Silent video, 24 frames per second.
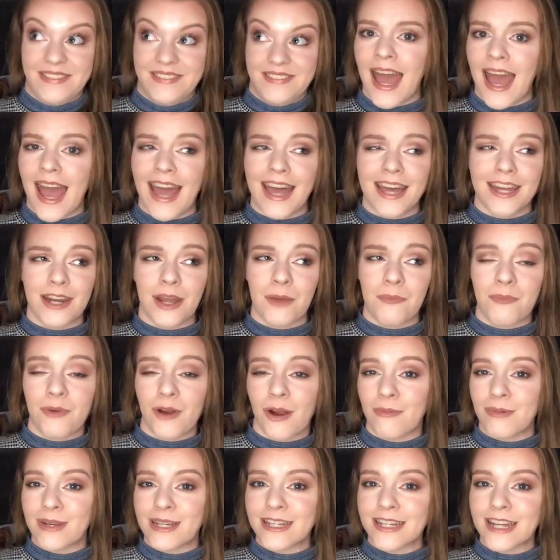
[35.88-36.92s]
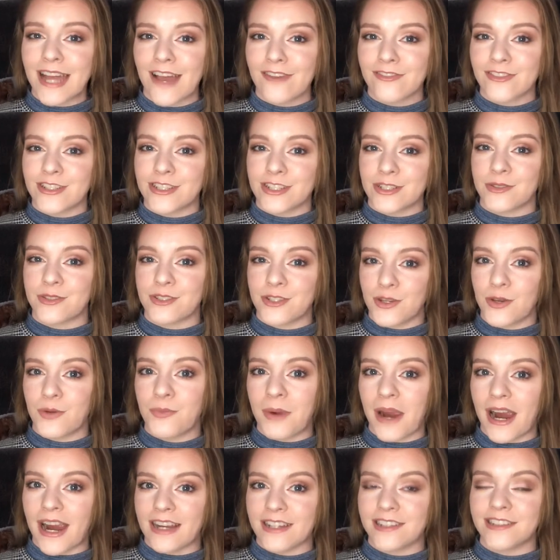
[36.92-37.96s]
I'm probably going to have to do two
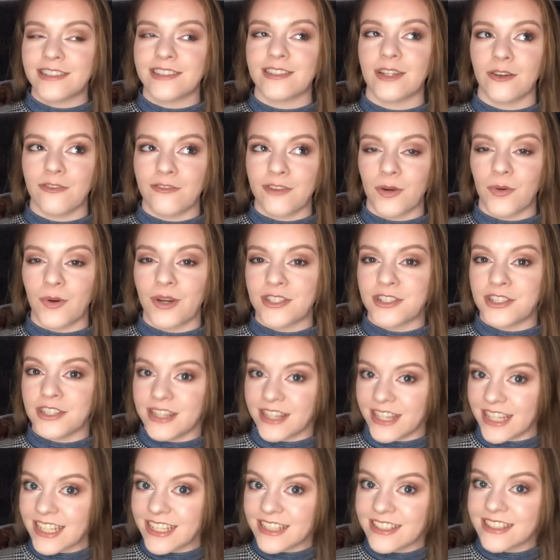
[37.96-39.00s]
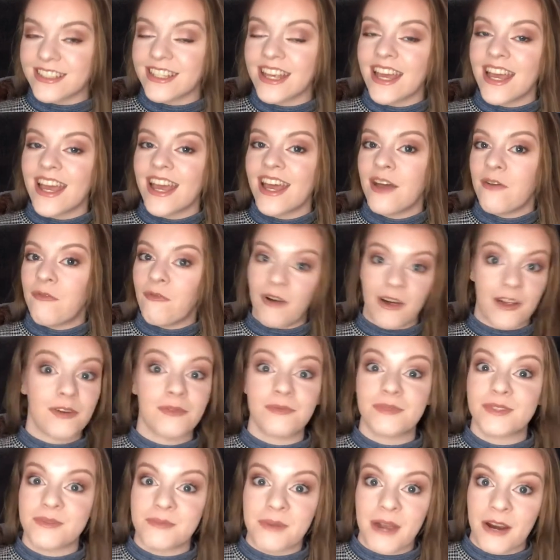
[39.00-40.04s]
parts. So if you're watching this, welcome
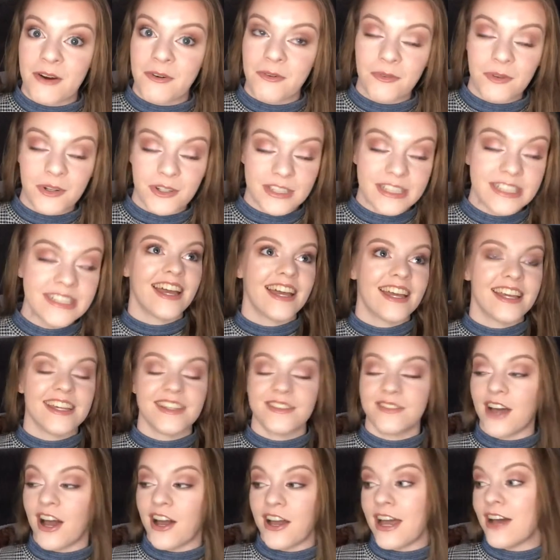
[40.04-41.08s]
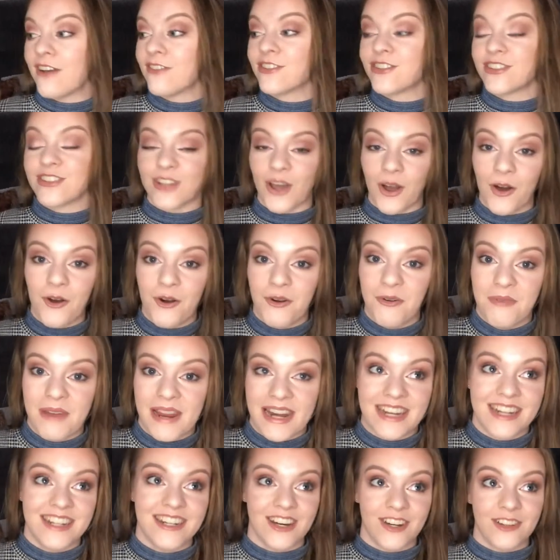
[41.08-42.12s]
to part one. I have so
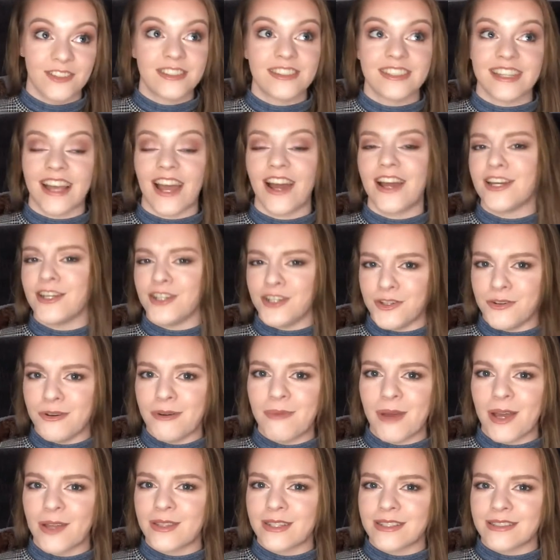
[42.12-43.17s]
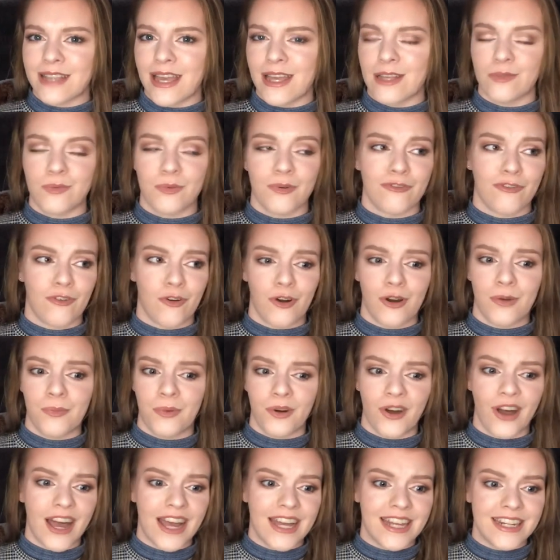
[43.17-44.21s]
many notes. Like, I knew about this case before,
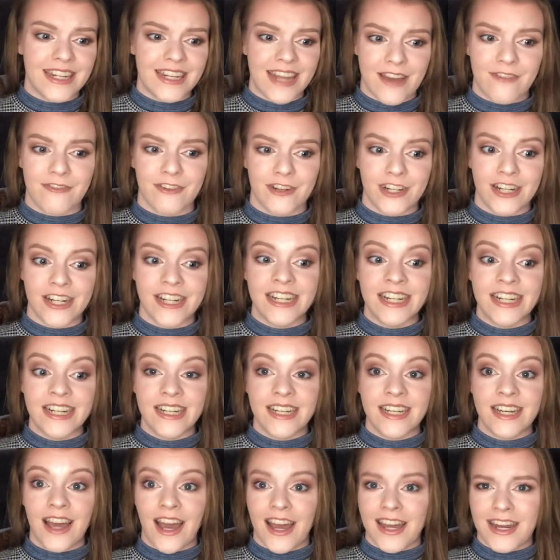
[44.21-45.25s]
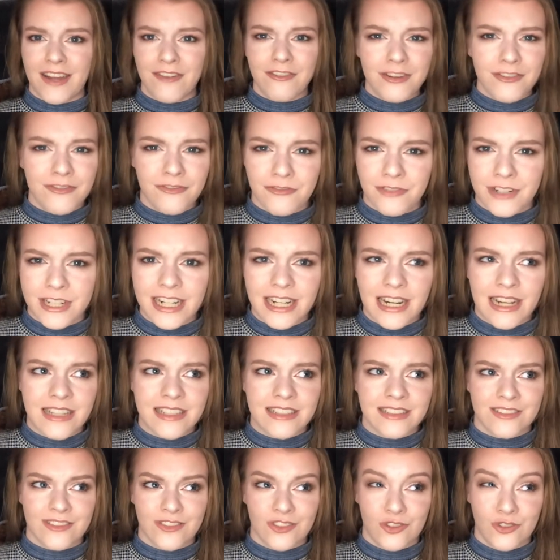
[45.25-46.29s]
but I never even
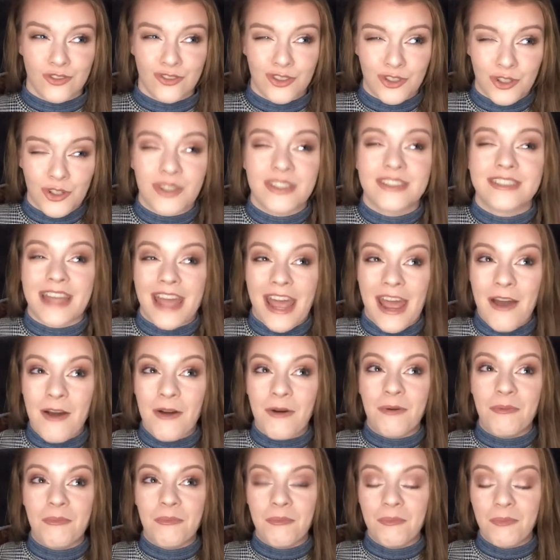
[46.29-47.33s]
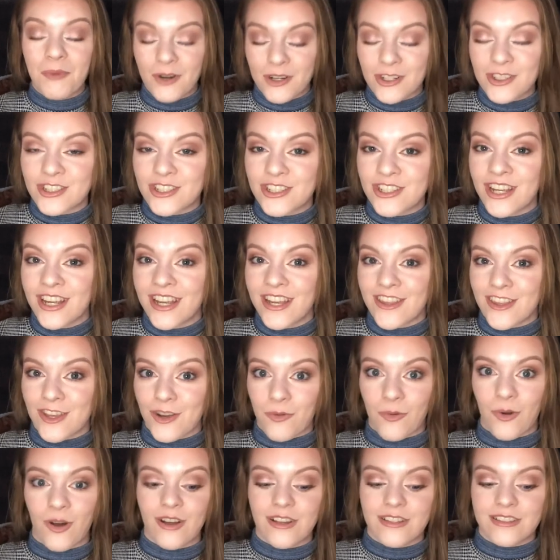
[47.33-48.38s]
realized just how much there
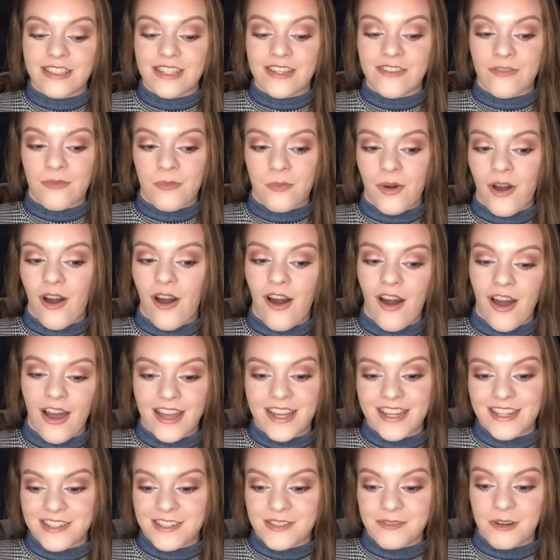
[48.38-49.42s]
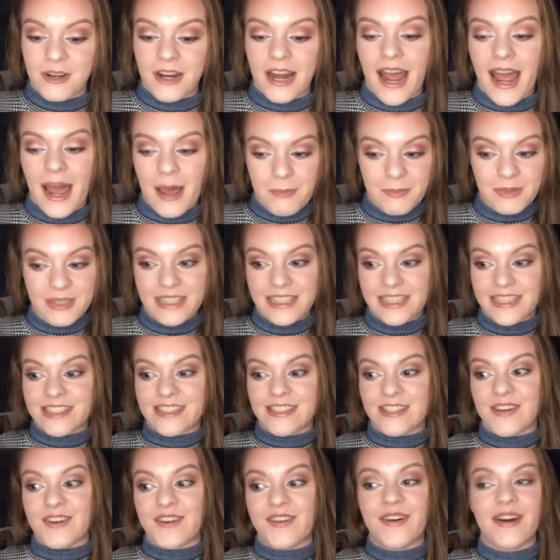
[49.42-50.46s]
was even behind what happened.
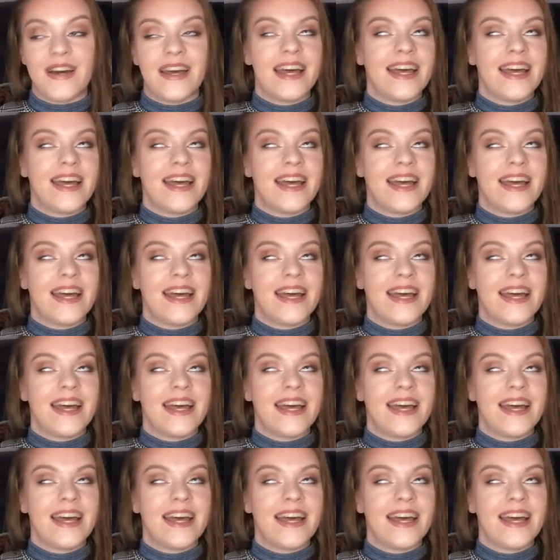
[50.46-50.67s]
So